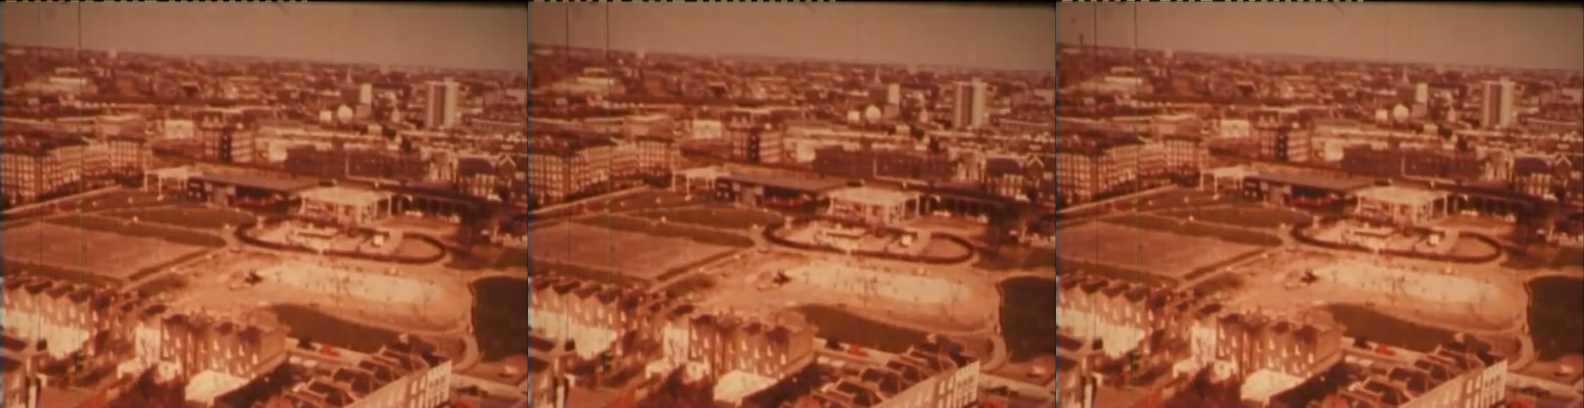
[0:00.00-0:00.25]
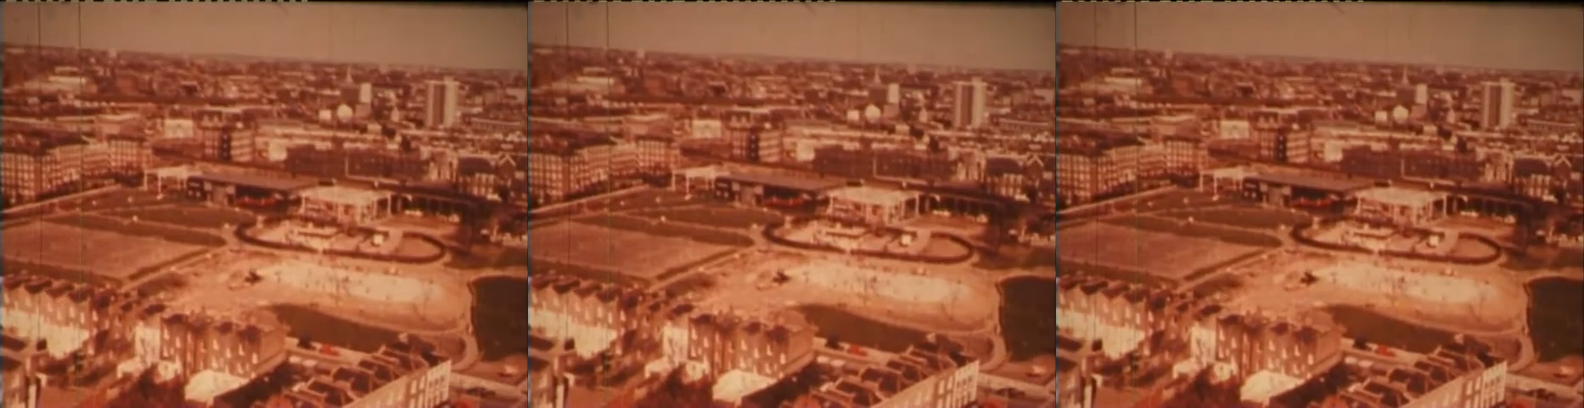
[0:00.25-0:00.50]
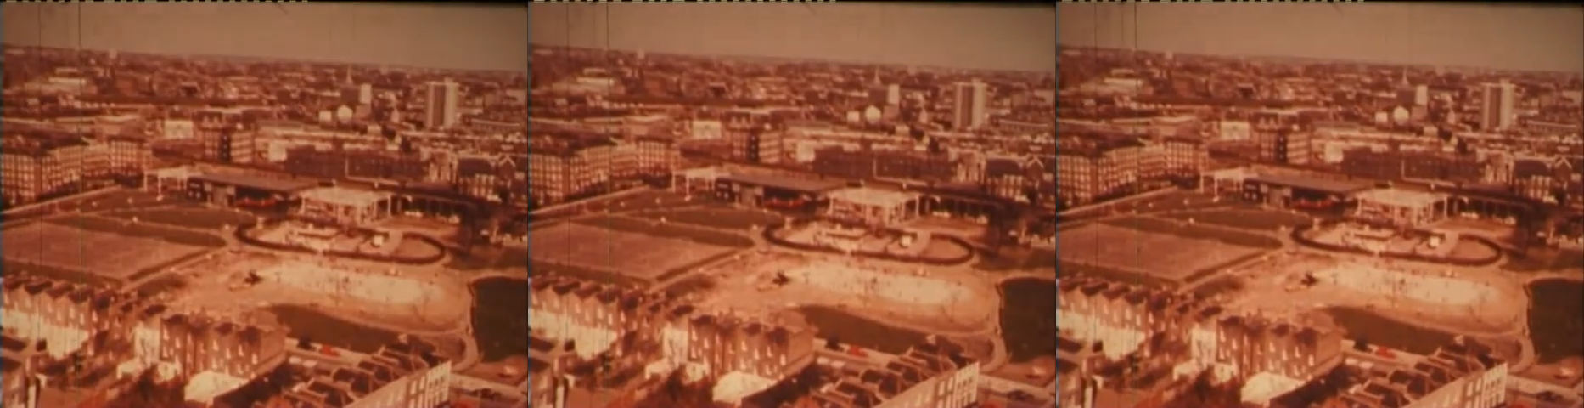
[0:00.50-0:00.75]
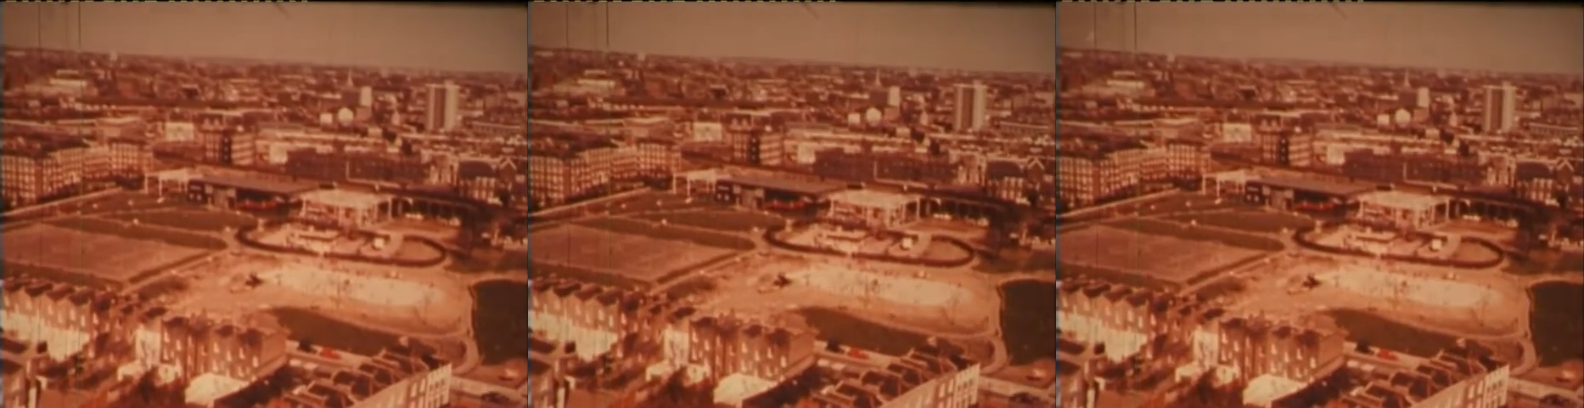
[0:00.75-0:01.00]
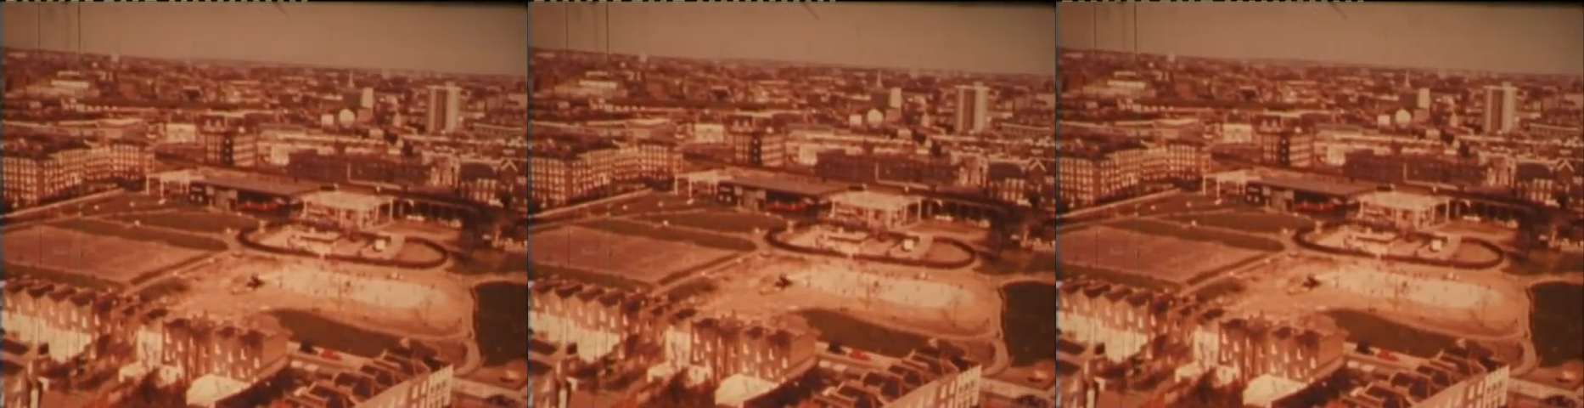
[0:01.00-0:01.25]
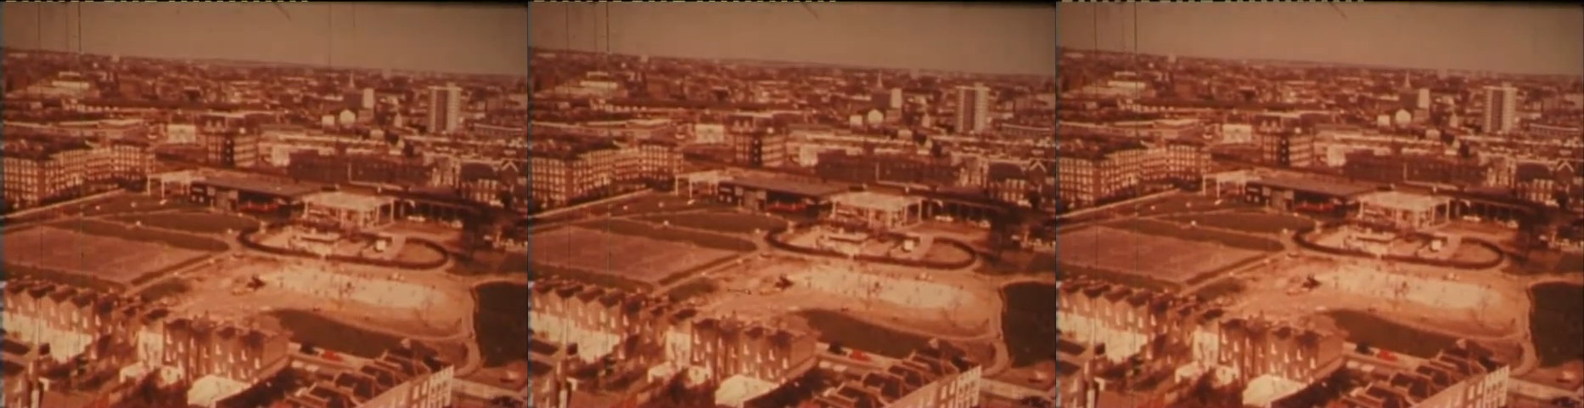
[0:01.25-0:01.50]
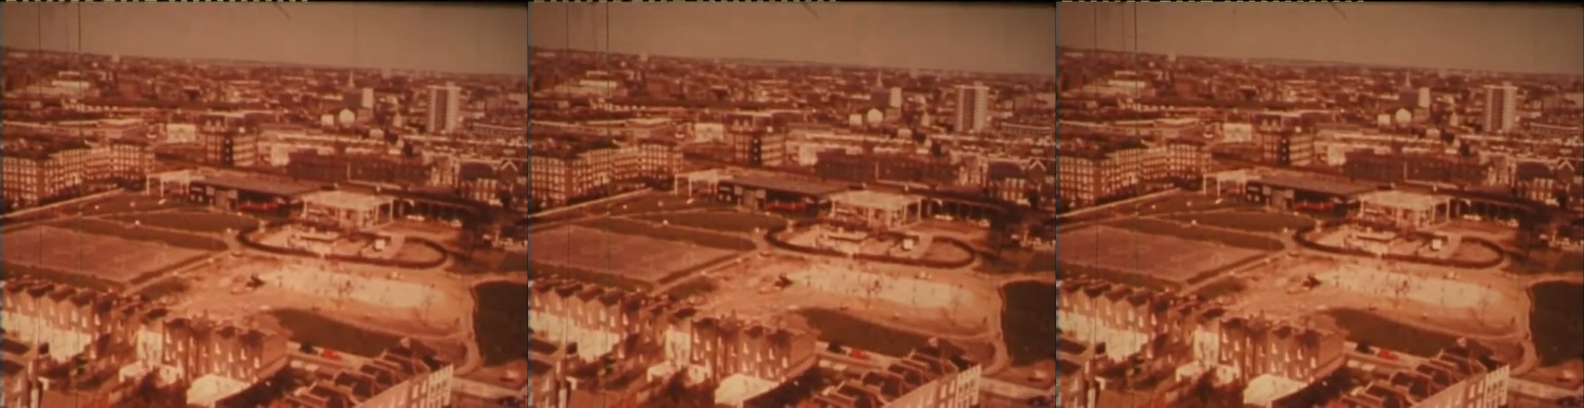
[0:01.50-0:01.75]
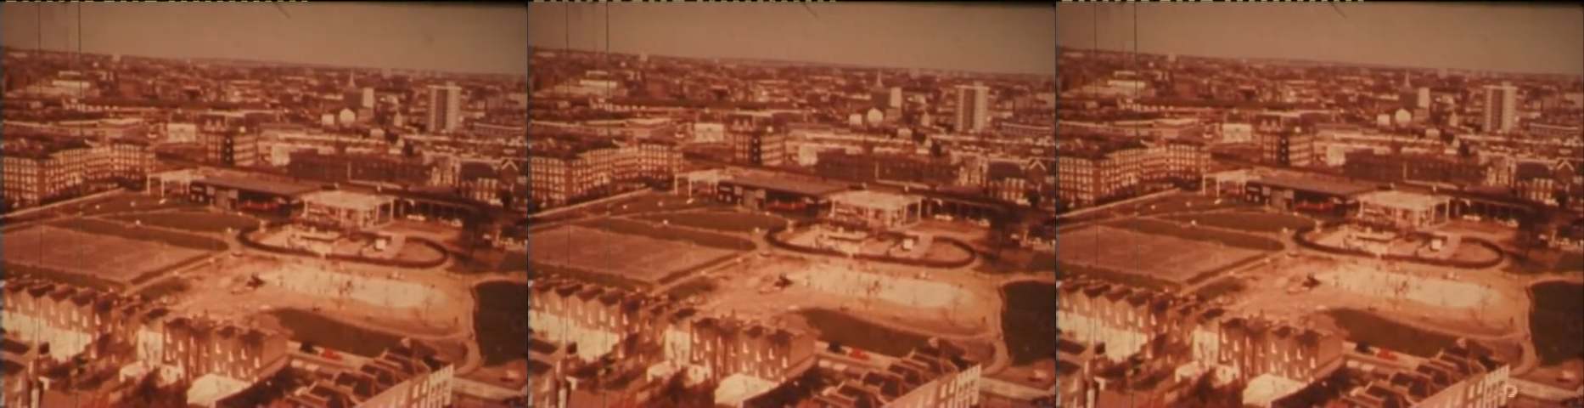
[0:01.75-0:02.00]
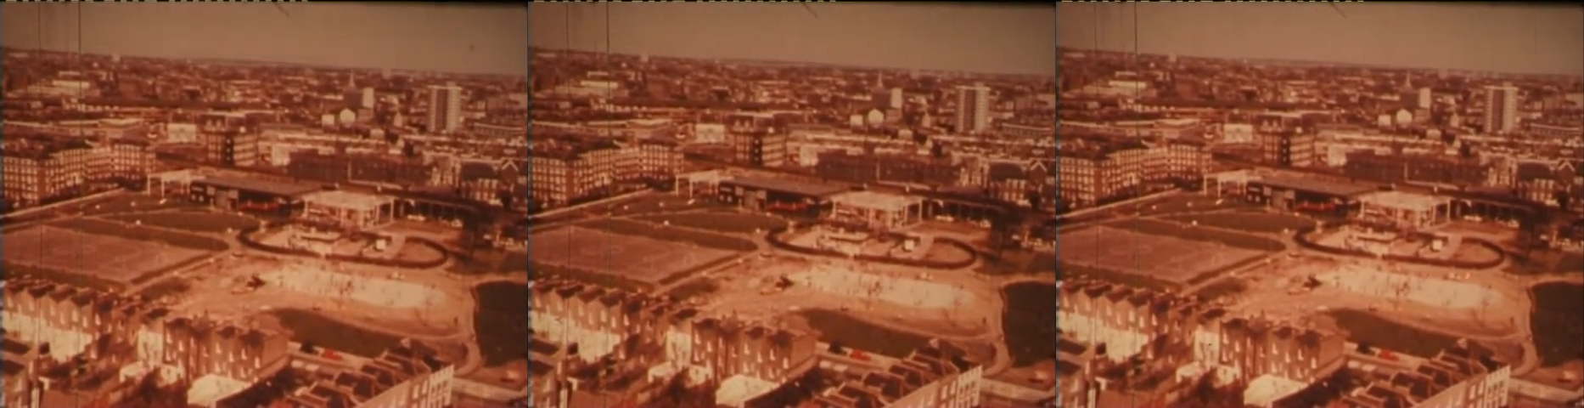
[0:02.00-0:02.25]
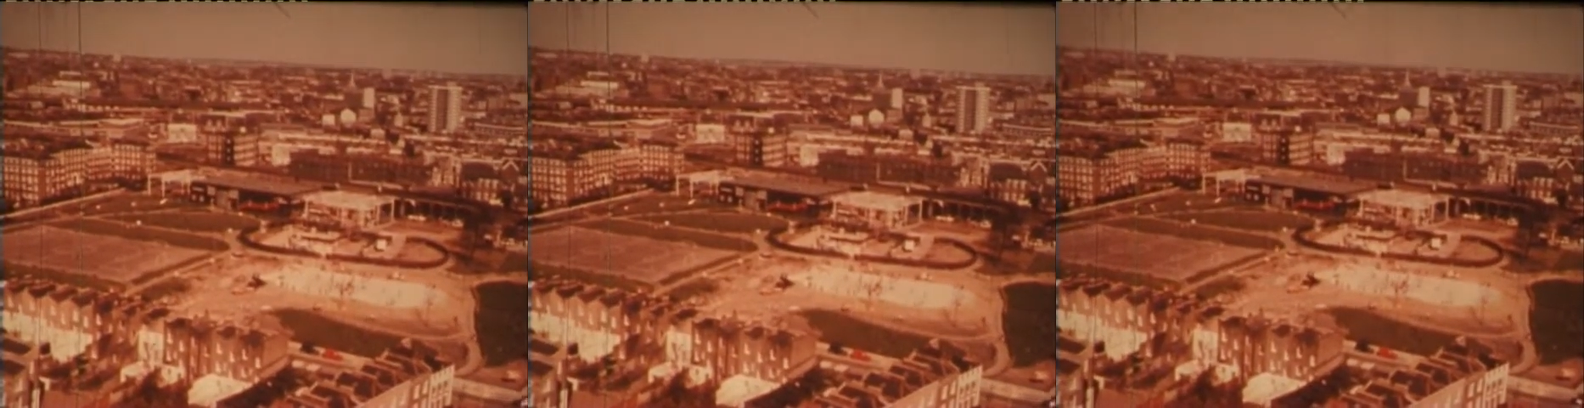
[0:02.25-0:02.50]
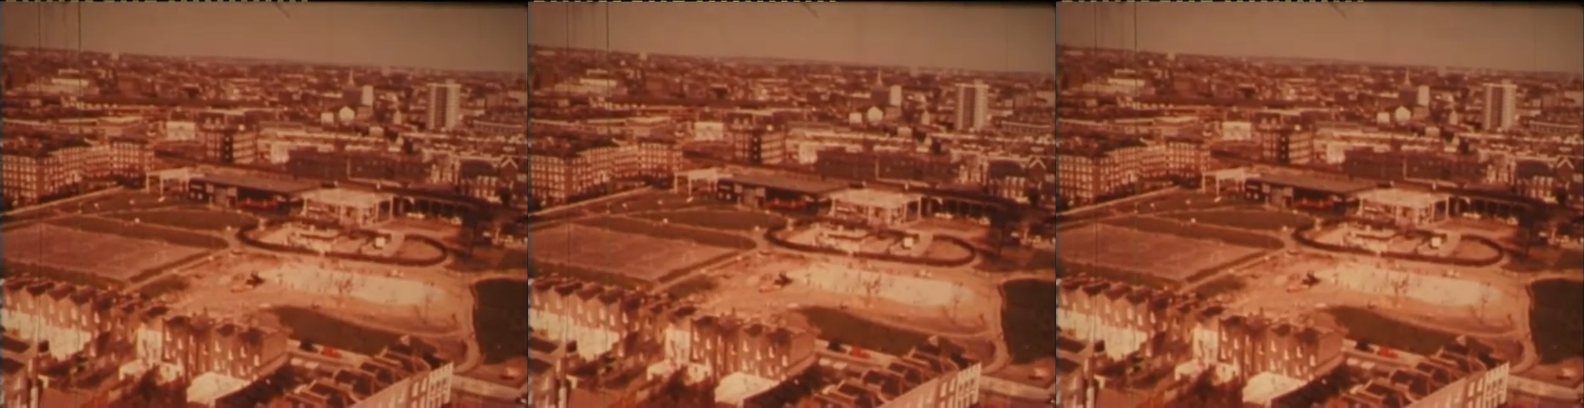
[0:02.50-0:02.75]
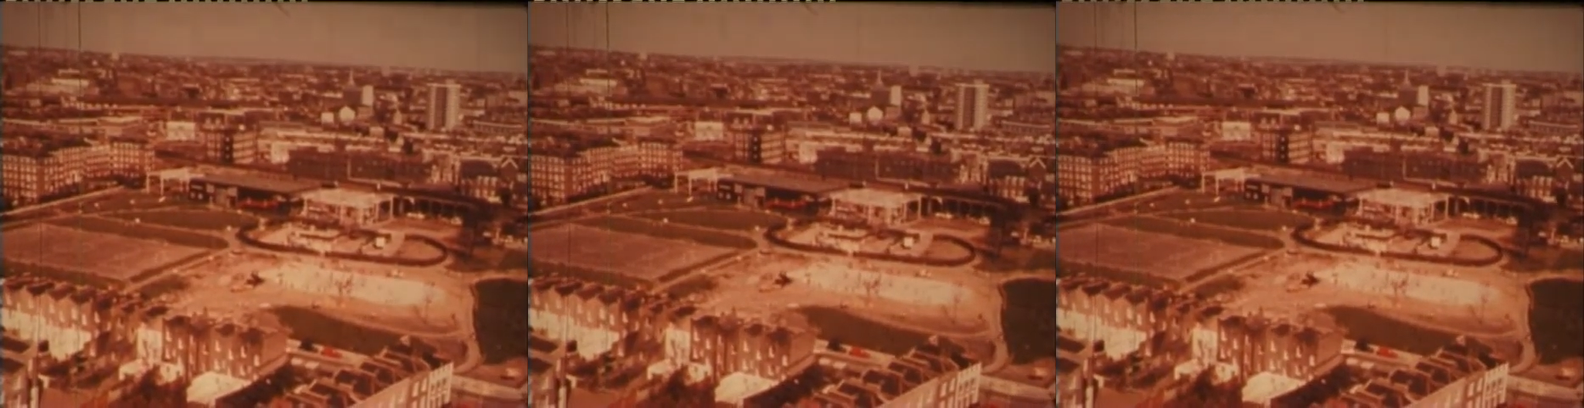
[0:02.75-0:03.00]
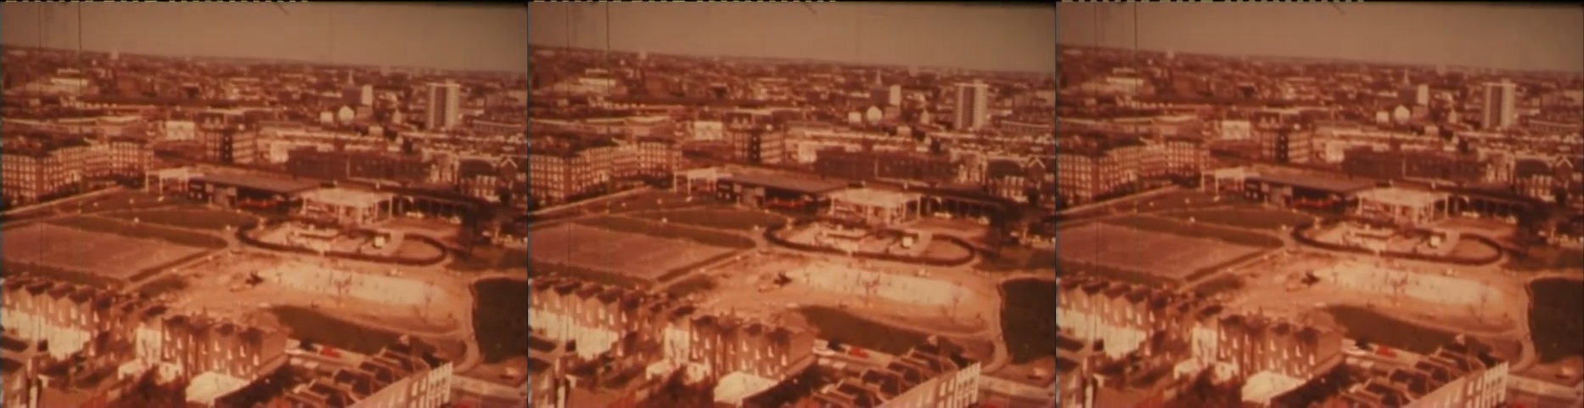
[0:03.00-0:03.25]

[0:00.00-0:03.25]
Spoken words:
No face is visible, so there are no lips to read.